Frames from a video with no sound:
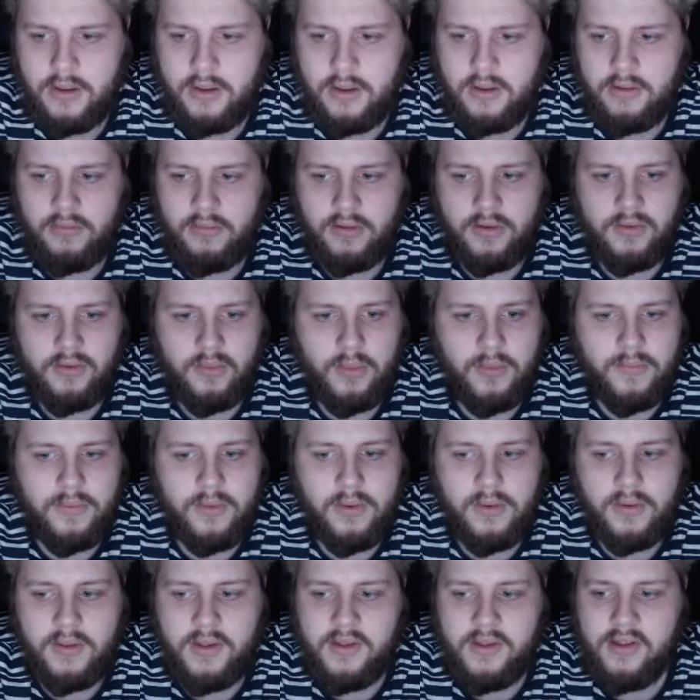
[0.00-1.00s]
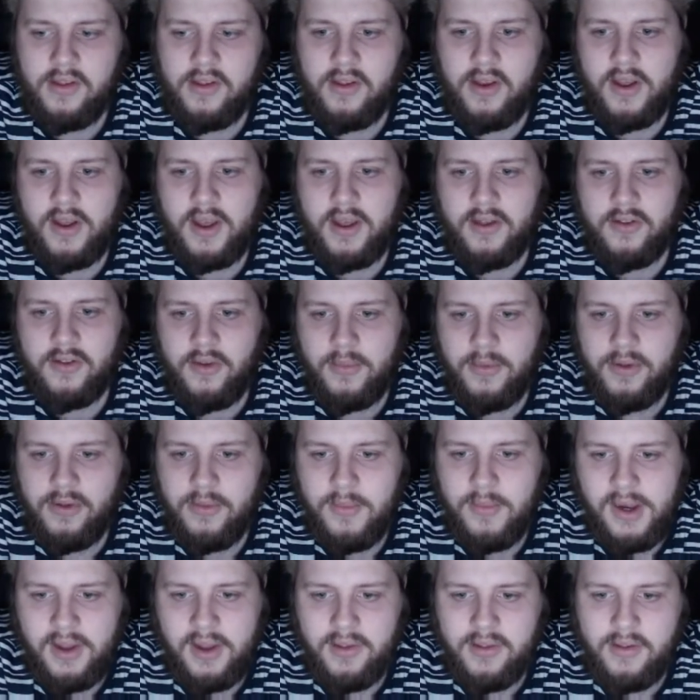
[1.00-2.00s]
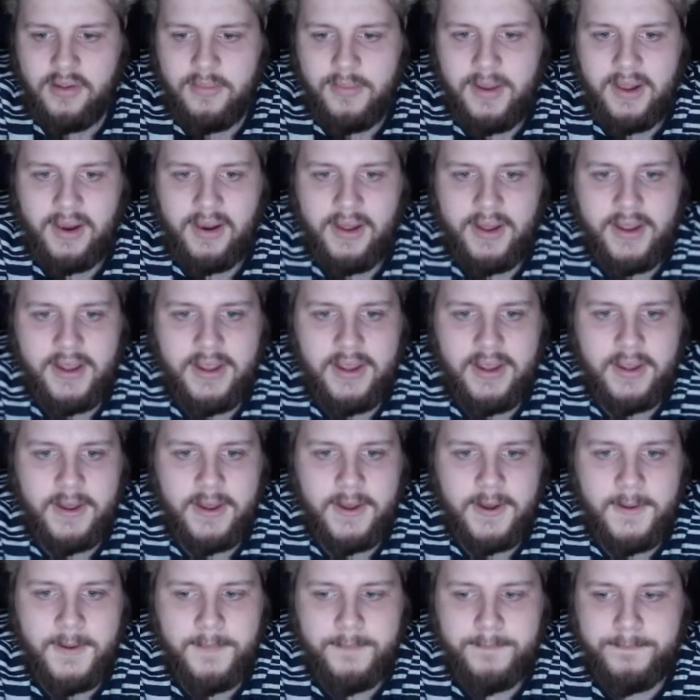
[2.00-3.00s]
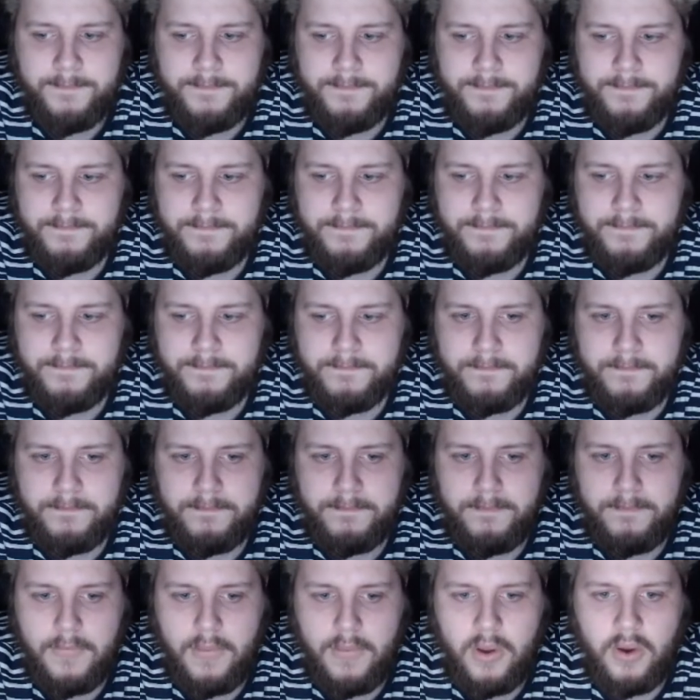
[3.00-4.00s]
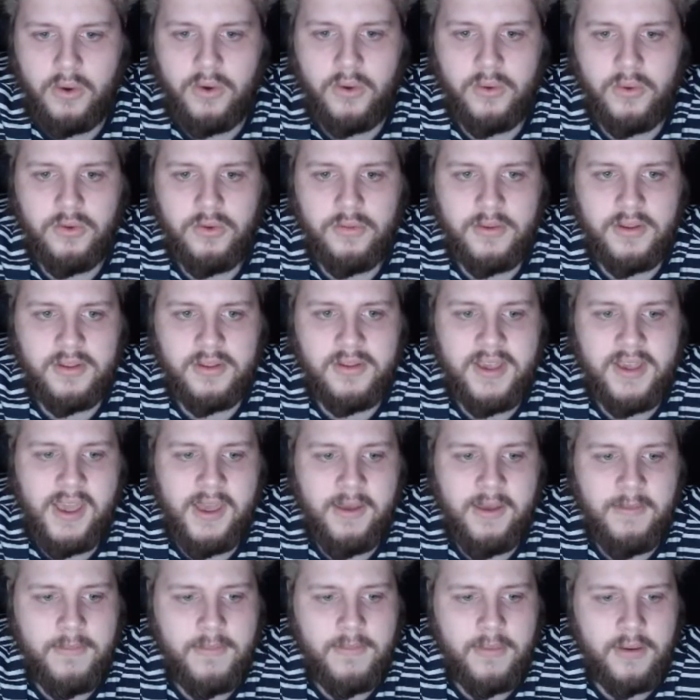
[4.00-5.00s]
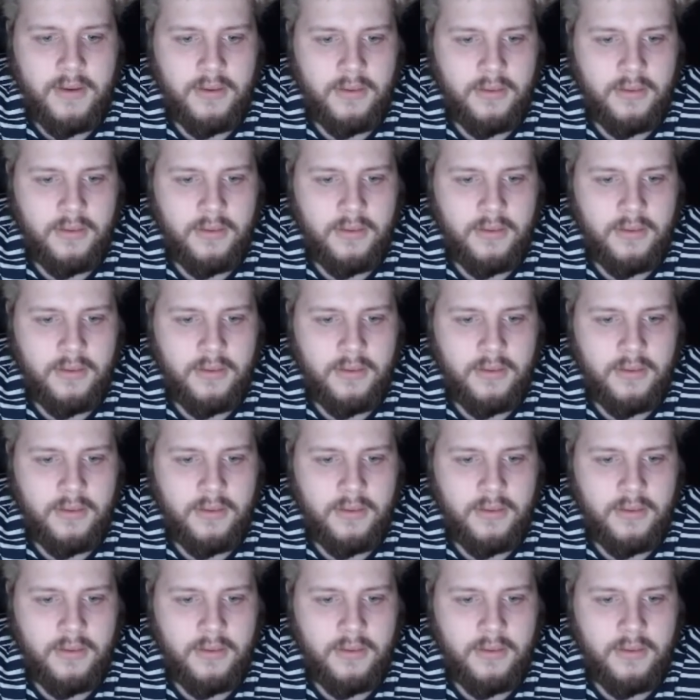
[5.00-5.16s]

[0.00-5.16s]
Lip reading: Right, so what we got? This is okay. So I'm assuming this is a bit like on Ultimate Team,